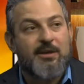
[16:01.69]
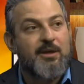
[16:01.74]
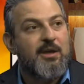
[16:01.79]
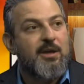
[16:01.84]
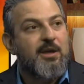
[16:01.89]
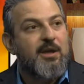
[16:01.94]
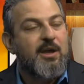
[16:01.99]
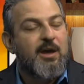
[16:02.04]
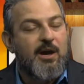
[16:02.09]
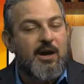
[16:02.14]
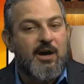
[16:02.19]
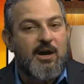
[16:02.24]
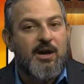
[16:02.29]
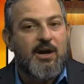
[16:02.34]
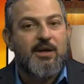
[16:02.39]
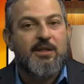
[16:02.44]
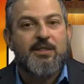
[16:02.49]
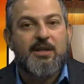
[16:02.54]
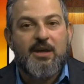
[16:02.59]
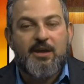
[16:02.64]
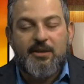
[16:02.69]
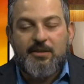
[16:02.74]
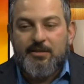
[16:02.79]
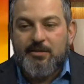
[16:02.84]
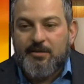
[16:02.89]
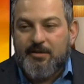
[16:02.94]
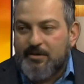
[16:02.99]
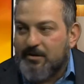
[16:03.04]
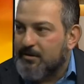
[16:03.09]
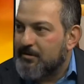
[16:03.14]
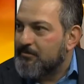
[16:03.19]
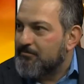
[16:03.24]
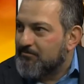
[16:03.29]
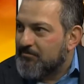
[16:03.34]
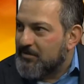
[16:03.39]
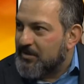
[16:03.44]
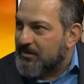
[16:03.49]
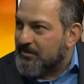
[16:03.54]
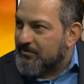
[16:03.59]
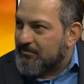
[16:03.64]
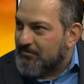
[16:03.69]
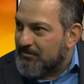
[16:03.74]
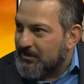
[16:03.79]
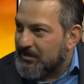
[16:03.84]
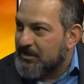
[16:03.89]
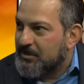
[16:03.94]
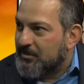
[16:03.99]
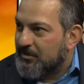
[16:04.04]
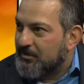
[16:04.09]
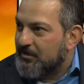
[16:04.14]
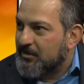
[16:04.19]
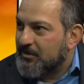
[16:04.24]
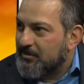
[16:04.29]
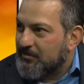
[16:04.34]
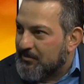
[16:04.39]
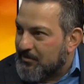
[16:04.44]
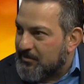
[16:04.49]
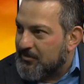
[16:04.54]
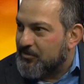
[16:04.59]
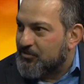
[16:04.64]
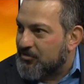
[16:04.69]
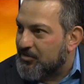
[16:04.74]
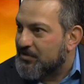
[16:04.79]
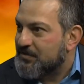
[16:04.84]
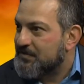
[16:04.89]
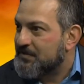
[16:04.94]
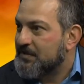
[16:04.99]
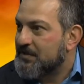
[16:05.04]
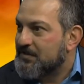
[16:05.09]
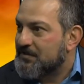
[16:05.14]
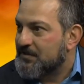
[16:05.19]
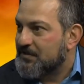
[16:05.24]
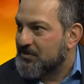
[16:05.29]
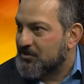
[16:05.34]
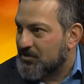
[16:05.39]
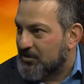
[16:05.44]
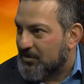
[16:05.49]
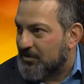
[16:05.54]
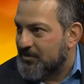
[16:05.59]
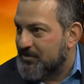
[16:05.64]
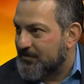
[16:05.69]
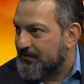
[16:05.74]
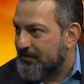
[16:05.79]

Mm-hmm. Uh, they they're they're legally the trustees in charge of